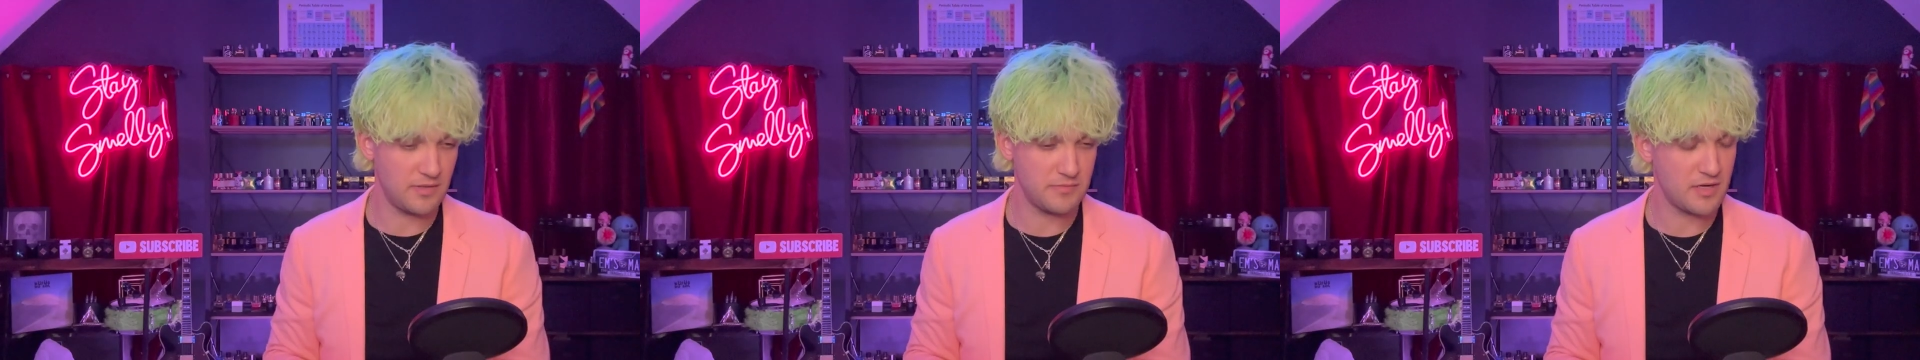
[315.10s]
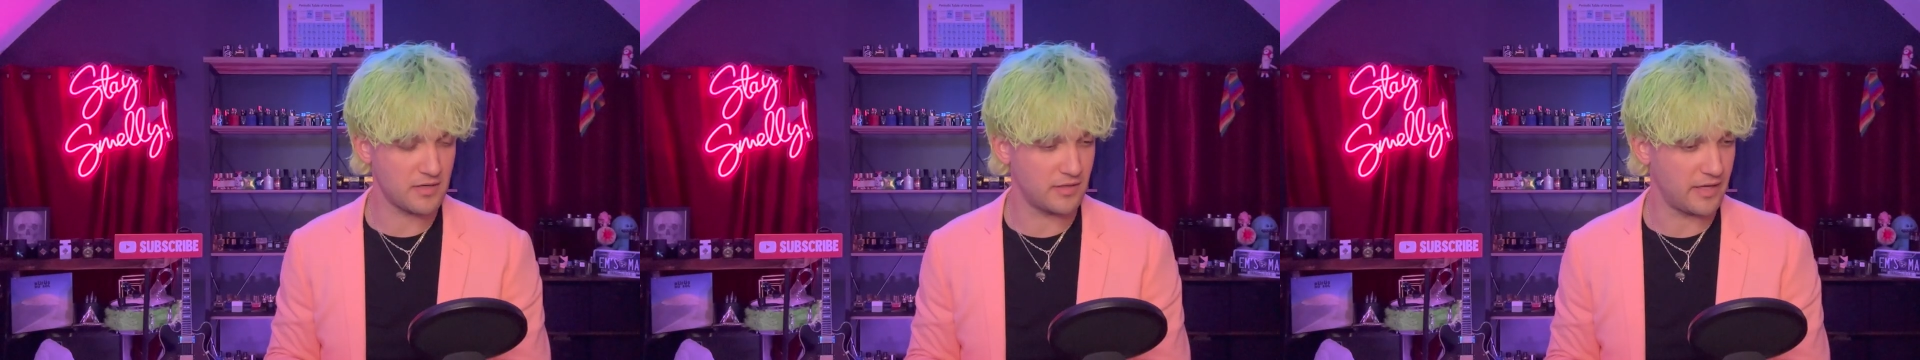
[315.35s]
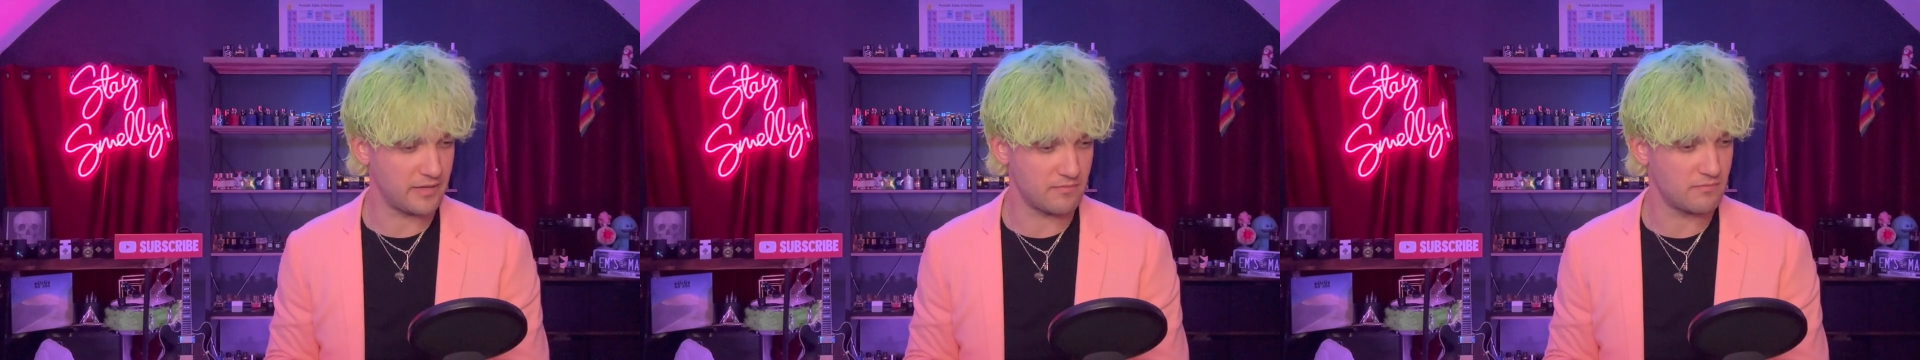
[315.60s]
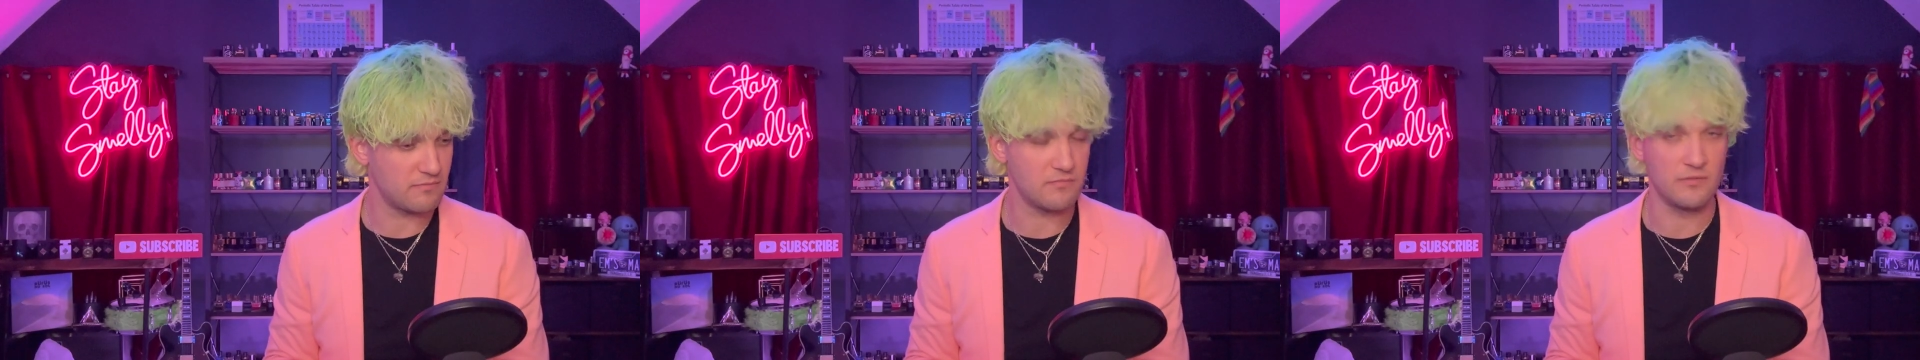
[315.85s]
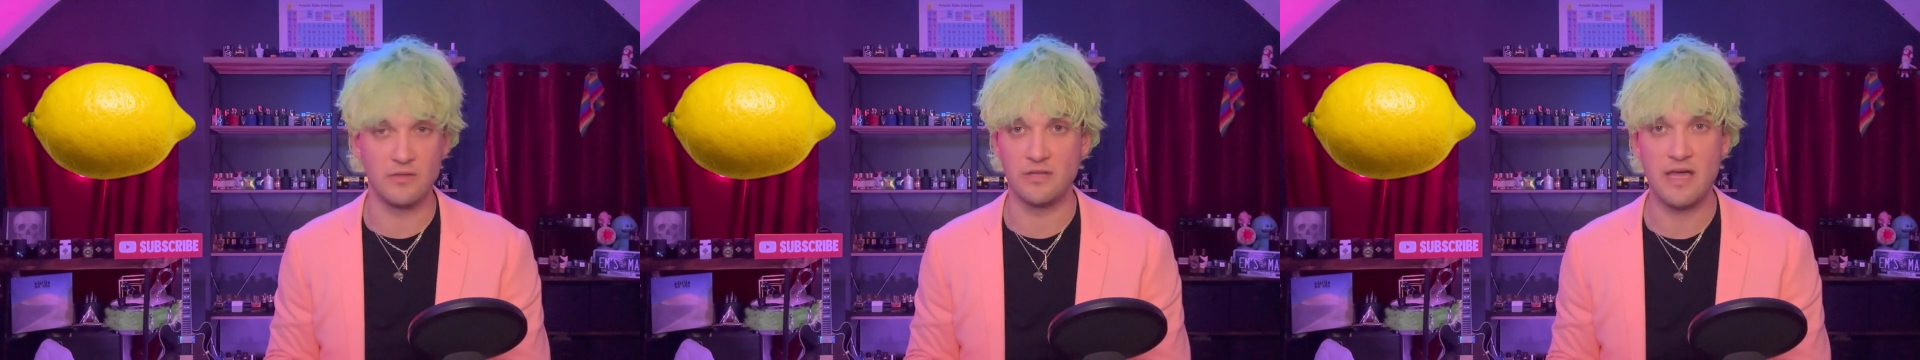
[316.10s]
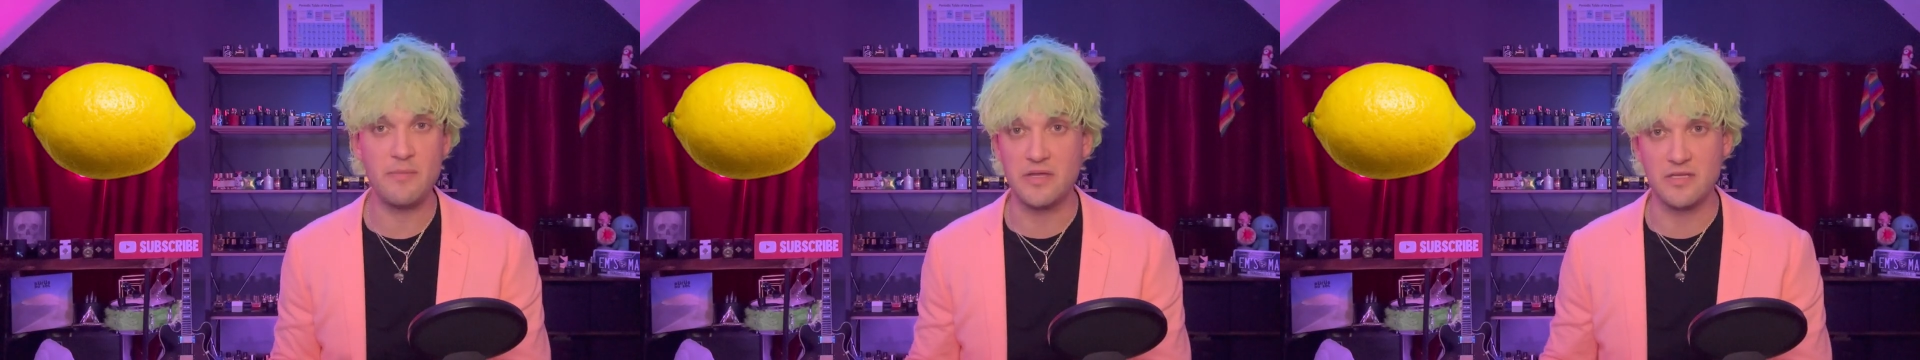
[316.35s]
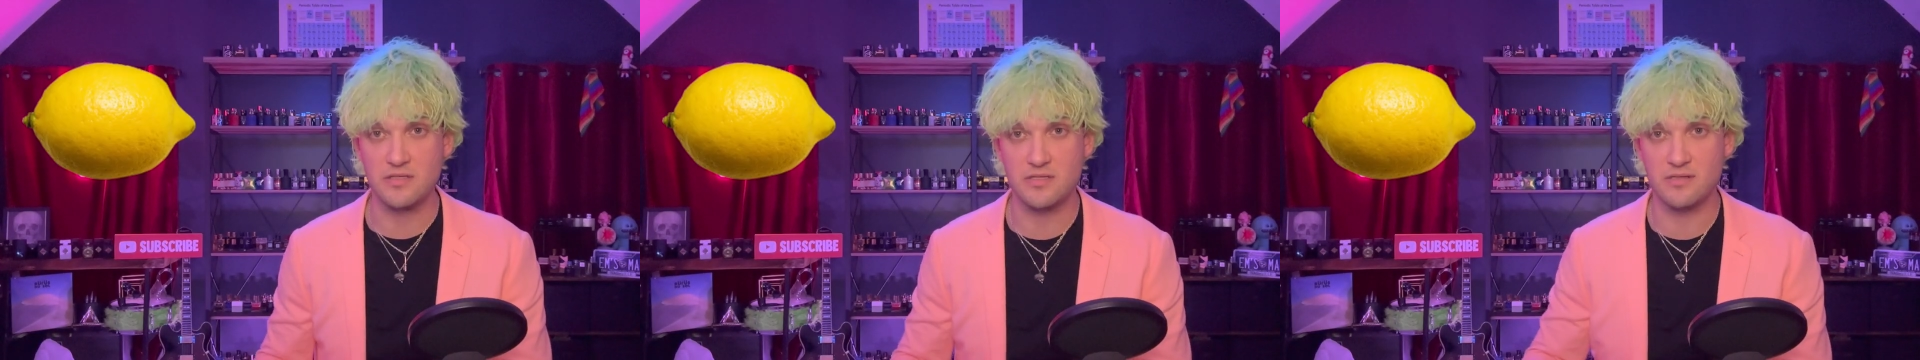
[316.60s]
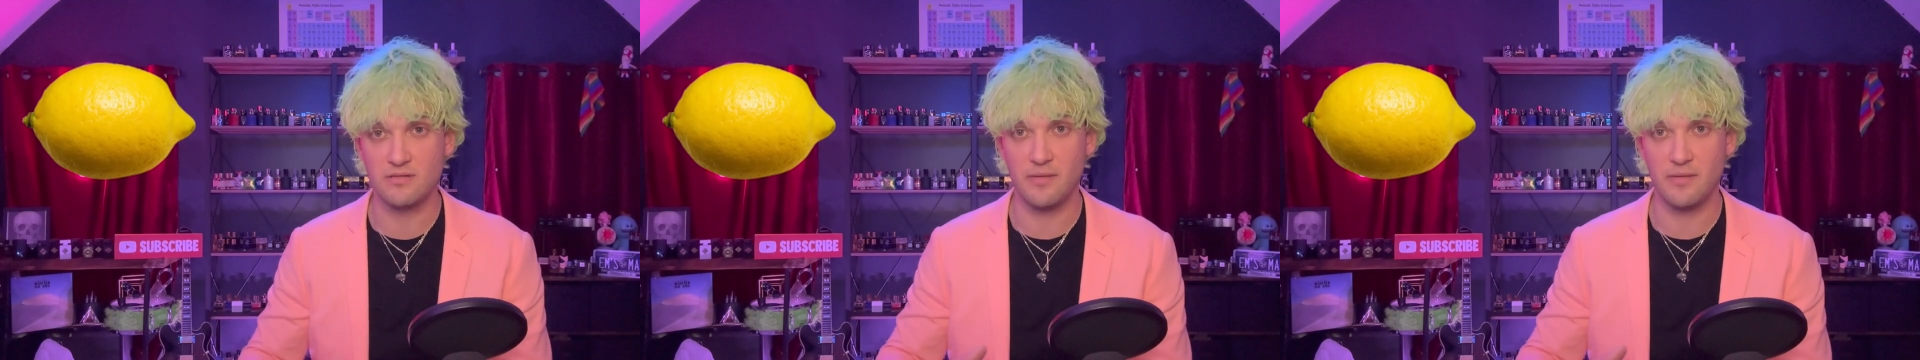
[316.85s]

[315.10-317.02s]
I'm talking like lemons.